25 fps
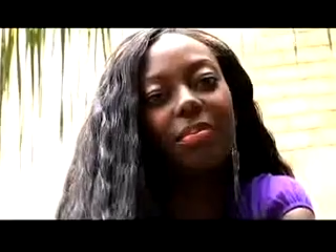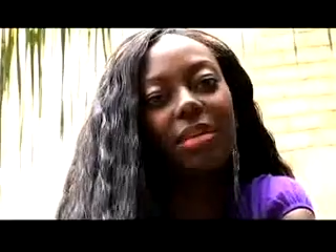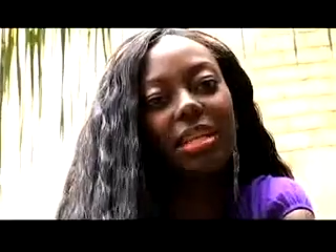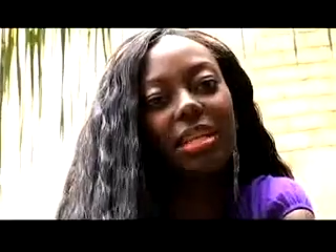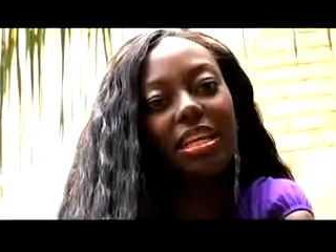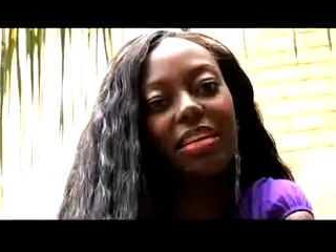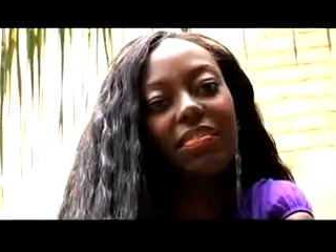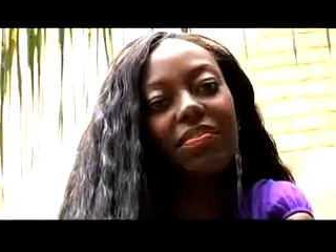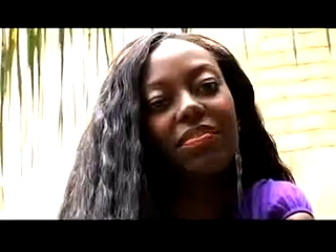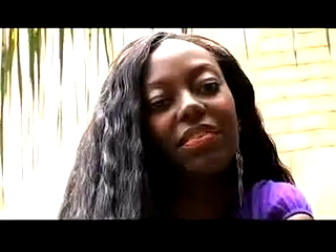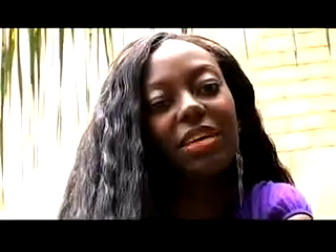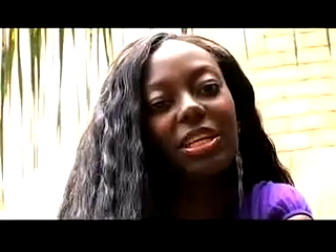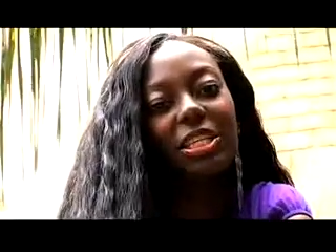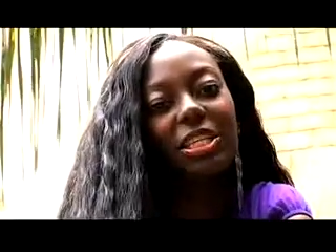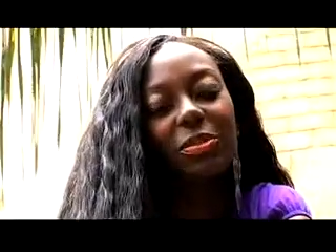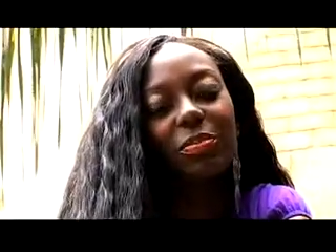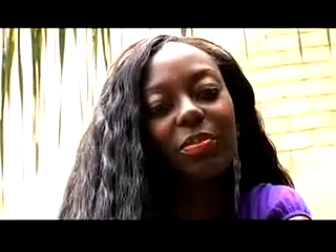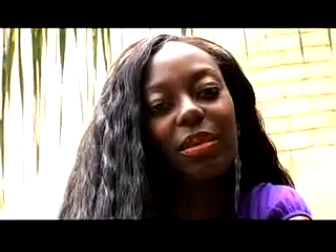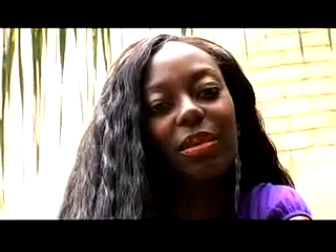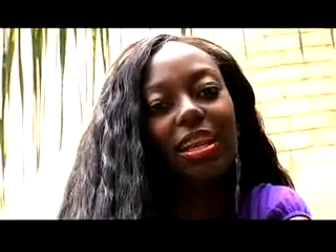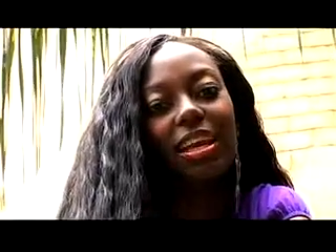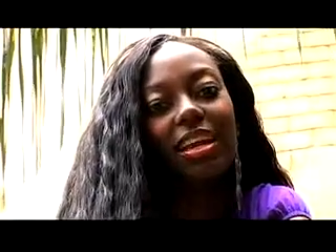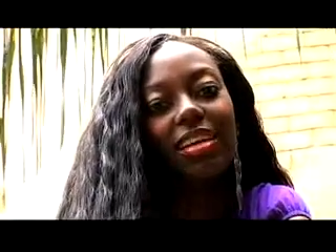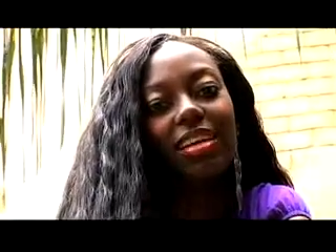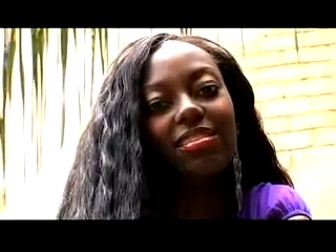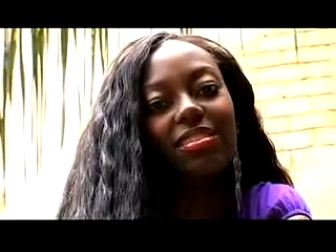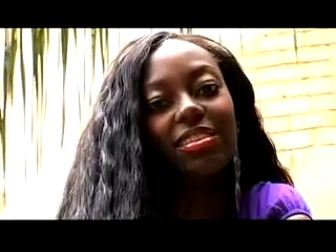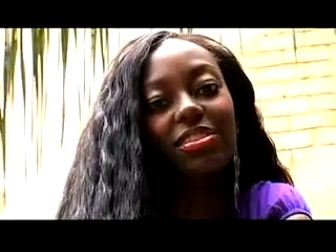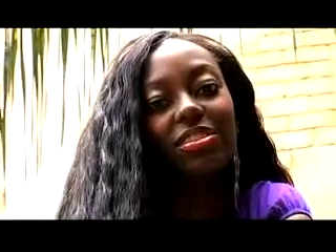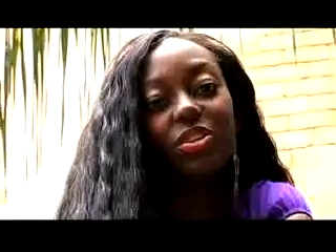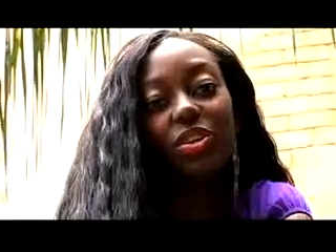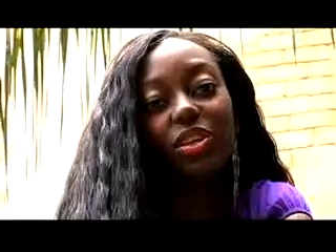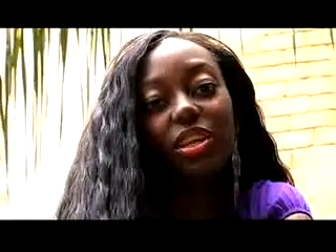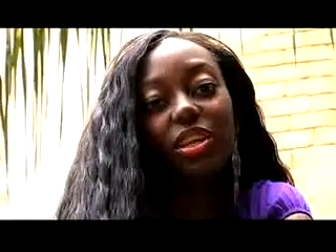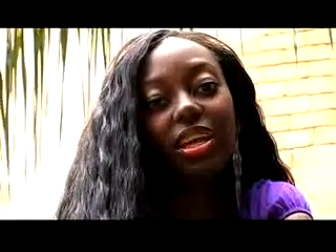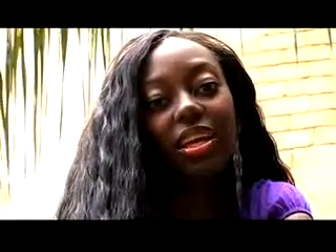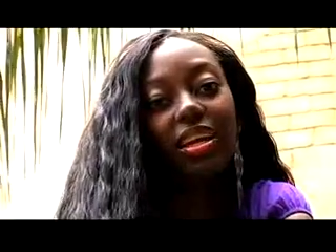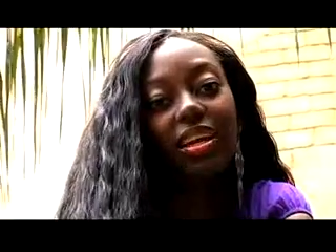and I believe each place
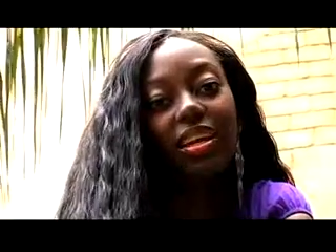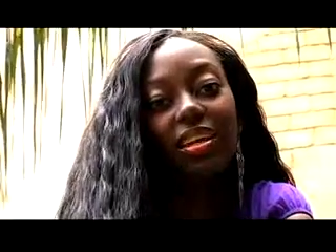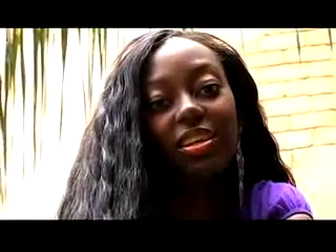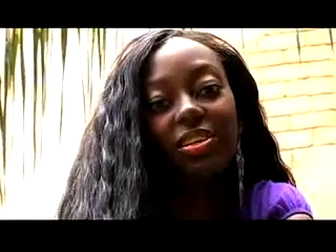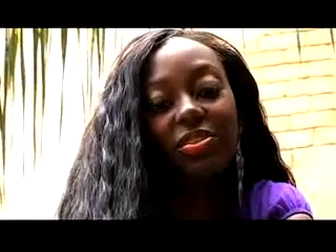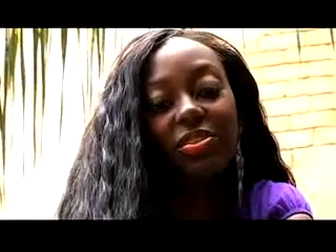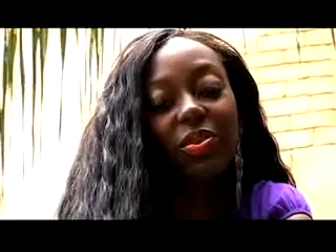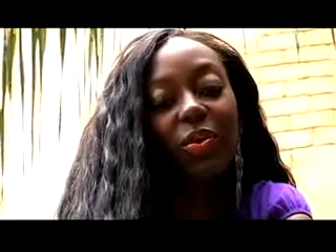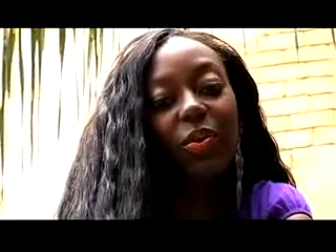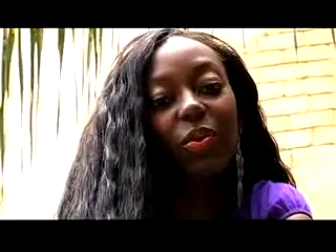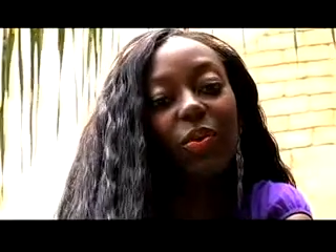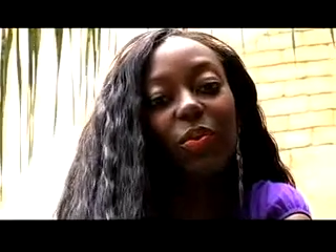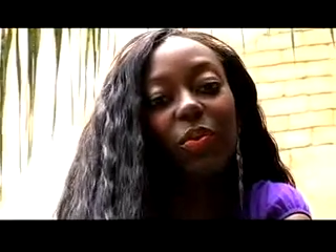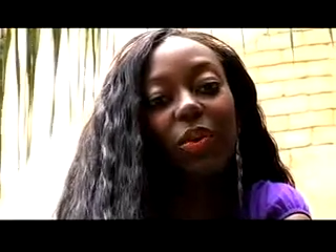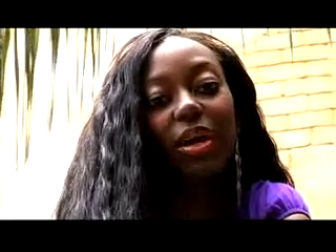is unique in its